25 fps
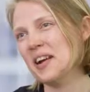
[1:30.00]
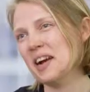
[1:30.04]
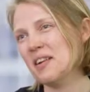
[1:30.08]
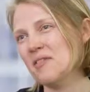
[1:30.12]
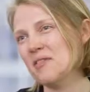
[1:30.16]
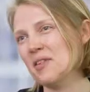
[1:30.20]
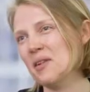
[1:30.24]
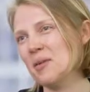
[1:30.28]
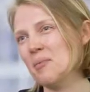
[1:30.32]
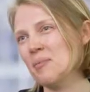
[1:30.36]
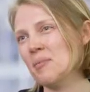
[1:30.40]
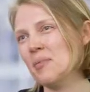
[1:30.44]

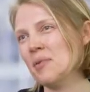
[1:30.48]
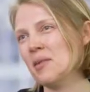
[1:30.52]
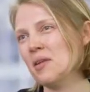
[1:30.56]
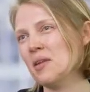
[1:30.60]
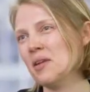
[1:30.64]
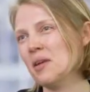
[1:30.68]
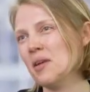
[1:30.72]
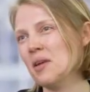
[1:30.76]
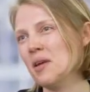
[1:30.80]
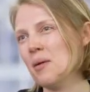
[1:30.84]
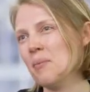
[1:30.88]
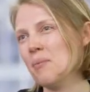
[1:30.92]
having
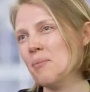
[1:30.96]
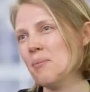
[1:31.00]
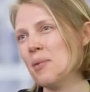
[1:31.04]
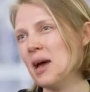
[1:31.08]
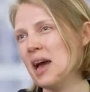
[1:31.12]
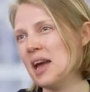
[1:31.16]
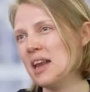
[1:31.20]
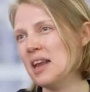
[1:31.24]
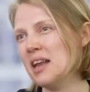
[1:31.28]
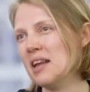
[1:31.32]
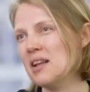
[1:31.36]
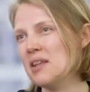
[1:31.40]

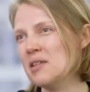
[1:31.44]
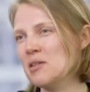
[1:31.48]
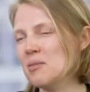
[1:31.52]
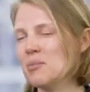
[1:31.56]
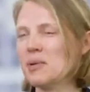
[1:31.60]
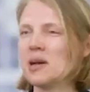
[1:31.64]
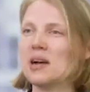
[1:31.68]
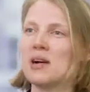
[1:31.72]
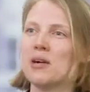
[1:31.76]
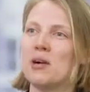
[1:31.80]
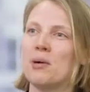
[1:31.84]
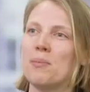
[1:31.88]
panicked
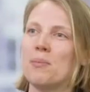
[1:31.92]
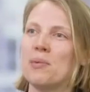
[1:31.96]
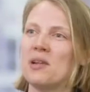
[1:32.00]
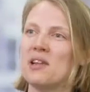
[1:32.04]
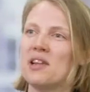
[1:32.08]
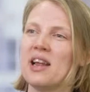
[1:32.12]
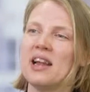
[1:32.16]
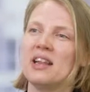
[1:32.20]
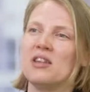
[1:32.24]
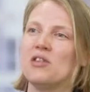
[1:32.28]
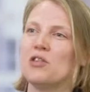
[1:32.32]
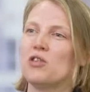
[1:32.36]
about a
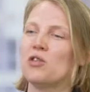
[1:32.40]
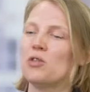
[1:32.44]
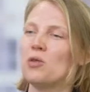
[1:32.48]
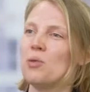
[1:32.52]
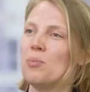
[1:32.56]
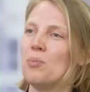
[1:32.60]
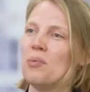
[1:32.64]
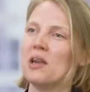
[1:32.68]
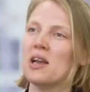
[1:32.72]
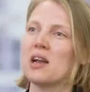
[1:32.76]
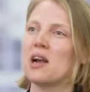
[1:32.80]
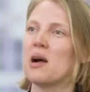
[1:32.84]

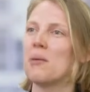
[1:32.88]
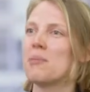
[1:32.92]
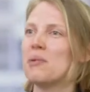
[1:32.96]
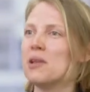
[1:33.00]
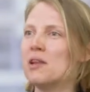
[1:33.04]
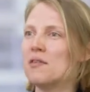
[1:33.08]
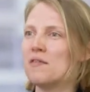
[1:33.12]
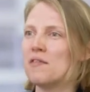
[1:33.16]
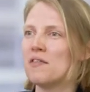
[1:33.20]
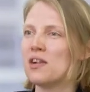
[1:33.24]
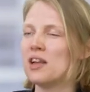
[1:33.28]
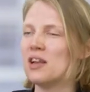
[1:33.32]
potential pickup
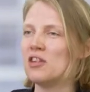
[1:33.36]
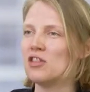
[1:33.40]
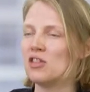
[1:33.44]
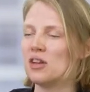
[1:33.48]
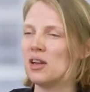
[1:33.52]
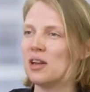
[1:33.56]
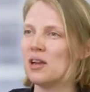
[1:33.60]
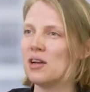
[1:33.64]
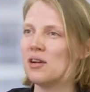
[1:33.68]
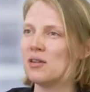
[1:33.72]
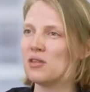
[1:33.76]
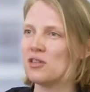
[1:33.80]
in
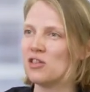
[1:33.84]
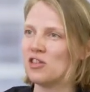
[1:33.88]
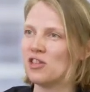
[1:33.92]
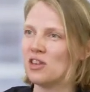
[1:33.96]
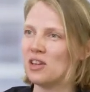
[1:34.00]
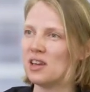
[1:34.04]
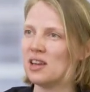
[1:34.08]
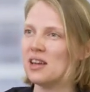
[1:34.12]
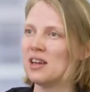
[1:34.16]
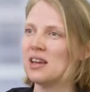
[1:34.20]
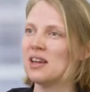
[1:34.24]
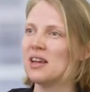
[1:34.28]
inflation last
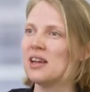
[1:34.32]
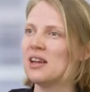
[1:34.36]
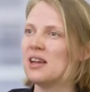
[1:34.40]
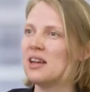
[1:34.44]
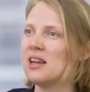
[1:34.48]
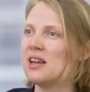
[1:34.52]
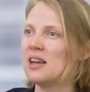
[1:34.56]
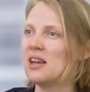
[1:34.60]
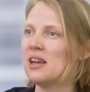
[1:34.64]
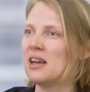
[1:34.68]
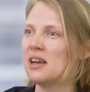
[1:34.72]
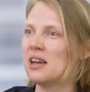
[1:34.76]
year.
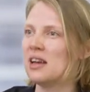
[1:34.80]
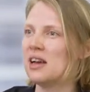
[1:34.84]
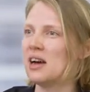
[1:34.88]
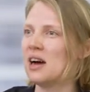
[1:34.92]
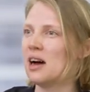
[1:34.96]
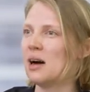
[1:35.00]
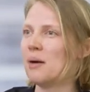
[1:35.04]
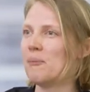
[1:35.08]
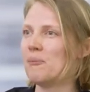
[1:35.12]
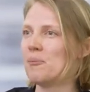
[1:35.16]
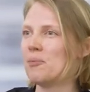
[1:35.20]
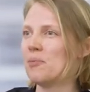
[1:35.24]

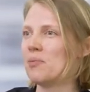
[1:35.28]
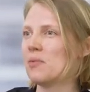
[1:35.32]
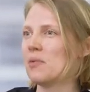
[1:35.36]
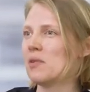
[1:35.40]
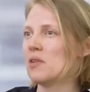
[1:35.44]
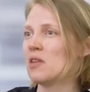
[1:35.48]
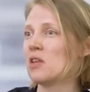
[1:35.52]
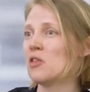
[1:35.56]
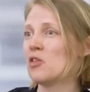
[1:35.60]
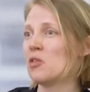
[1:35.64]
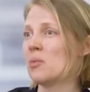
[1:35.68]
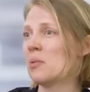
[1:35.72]

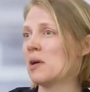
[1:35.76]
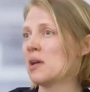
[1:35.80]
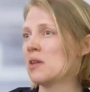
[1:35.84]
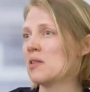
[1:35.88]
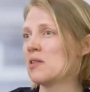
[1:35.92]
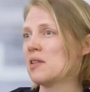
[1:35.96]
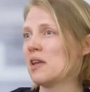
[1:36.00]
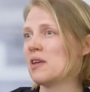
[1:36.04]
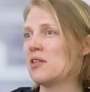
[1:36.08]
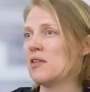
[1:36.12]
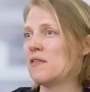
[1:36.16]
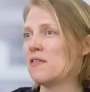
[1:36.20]
Central
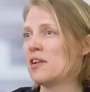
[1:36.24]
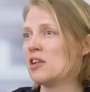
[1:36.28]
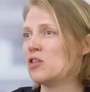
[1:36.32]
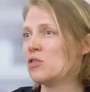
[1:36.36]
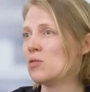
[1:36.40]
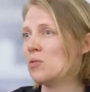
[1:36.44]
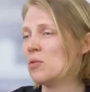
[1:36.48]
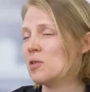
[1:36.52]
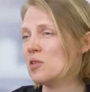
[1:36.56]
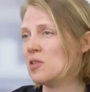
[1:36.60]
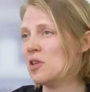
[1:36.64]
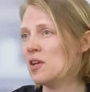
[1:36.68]
banks like the
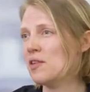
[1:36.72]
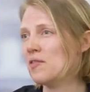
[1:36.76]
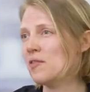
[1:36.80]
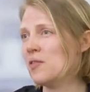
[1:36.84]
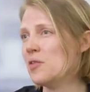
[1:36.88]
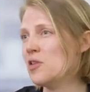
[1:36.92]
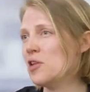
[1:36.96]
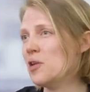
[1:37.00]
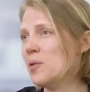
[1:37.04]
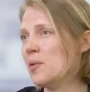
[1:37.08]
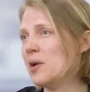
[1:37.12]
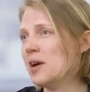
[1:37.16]
Federal Reserve
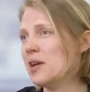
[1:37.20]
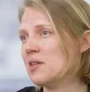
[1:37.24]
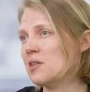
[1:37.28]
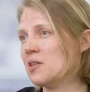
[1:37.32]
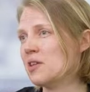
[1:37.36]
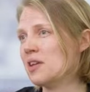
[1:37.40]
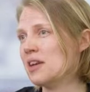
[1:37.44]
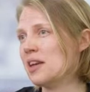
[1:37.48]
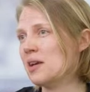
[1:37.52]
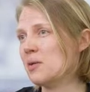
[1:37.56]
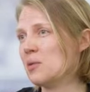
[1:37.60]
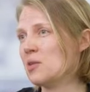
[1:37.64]
in the
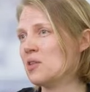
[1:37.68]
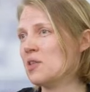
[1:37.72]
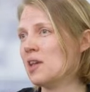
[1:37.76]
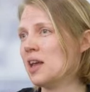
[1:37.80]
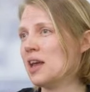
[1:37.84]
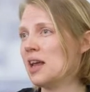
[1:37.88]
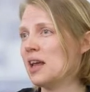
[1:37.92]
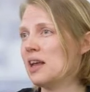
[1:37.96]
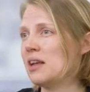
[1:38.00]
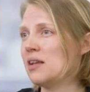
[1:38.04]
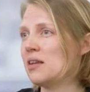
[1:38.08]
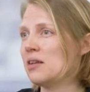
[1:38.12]
US are now
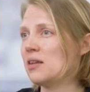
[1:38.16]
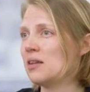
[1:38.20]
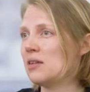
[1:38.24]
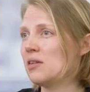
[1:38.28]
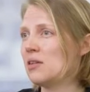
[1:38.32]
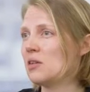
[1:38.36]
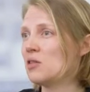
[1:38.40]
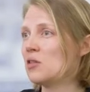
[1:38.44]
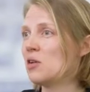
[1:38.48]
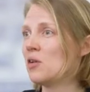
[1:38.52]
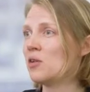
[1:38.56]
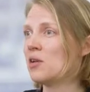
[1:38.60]
saying
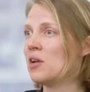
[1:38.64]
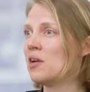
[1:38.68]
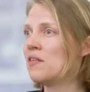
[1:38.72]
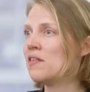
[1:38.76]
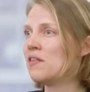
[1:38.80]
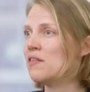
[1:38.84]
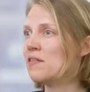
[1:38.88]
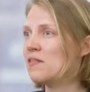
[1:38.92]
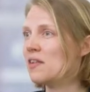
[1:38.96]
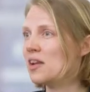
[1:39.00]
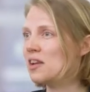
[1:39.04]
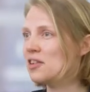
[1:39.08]
there's not
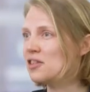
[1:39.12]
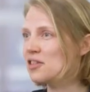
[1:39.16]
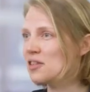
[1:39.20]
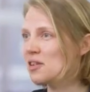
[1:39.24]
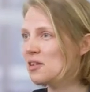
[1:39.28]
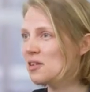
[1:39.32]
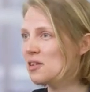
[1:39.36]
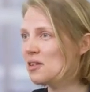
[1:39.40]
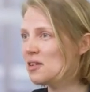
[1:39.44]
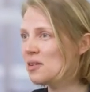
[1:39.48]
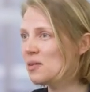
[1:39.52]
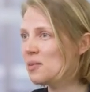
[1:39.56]
enough
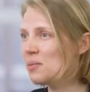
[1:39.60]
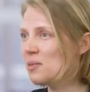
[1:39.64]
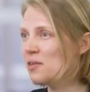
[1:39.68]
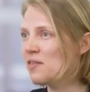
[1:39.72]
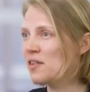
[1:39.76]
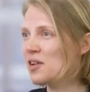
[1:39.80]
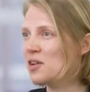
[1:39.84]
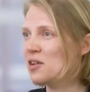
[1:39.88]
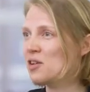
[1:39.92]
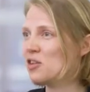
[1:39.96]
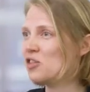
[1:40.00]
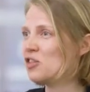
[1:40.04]
inflation.
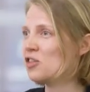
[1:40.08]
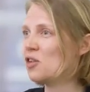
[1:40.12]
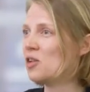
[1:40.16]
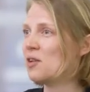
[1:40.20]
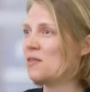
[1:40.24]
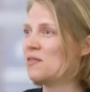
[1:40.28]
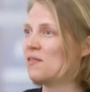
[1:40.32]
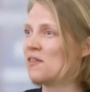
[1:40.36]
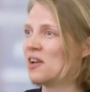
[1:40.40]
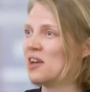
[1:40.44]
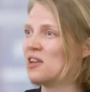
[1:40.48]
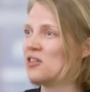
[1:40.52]
We've
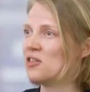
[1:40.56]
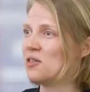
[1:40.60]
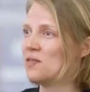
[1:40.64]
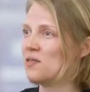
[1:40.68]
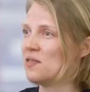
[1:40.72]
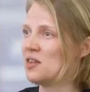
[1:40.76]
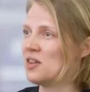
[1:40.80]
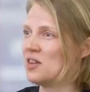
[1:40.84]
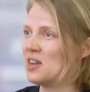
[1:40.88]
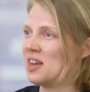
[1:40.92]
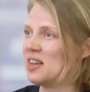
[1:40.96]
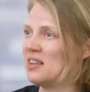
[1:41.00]
undershot inflation
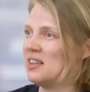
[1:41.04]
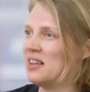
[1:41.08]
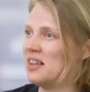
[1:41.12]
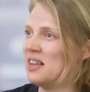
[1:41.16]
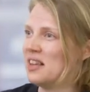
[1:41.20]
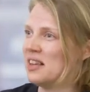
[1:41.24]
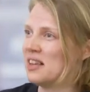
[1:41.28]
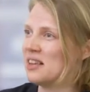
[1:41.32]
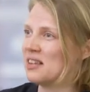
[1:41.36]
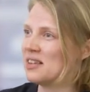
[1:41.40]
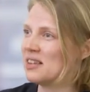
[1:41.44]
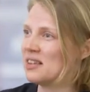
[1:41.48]
for 10
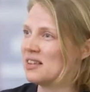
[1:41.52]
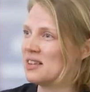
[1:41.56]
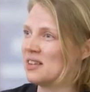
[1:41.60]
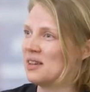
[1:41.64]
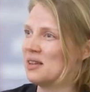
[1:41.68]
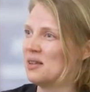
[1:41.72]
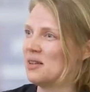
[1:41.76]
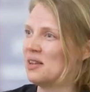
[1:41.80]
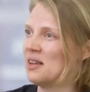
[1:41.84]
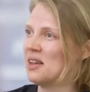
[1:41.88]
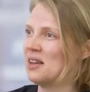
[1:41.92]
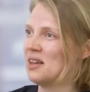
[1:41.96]
years.
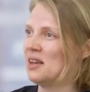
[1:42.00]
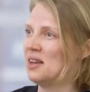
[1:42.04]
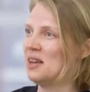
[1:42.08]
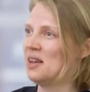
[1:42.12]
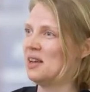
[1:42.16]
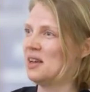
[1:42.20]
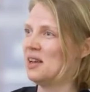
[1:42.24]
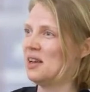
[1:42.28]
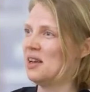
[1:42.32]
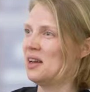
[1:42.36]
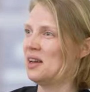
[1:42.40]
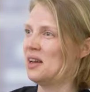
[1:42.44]
So
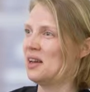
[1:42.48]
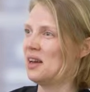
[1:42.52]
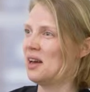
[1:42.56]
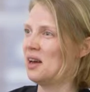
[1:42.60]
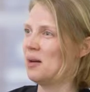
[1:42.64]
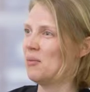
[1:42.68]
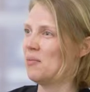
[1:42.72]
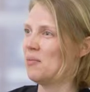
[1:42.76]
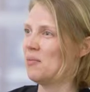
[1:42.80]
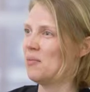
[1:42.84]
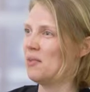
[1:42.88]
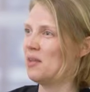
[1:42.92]

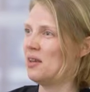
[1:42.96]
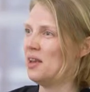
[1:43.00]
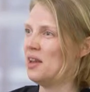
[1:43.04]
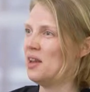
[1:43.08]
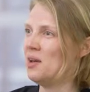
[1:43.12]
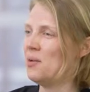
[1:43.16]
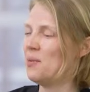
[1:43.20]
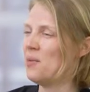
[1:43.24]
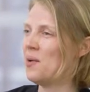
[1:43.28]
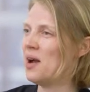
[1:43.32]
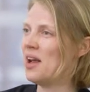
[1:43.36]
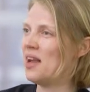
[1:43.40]

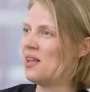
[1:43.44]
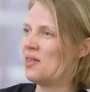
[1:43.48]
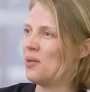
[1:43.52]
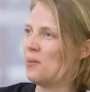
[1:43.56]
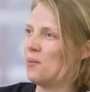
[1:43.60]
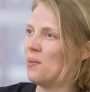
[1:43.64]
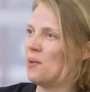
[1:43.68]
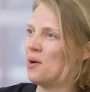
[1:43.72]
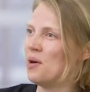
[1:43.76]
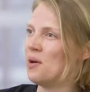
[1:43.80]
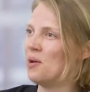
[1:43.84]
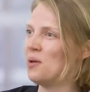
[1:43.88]
in a way, the
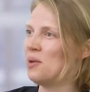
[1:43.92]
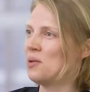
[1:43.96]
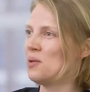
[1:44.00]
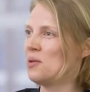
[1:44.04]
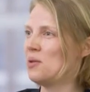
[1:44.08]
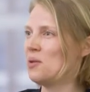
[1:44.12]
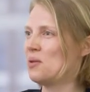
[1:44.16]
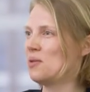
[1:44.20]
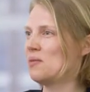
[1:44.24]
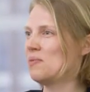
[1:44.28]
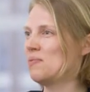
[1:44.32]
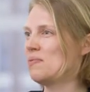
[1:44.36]

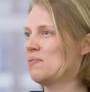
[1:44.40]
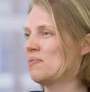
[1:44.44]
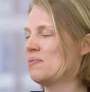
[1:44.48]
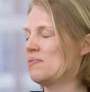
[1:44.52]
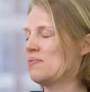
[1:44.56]
world and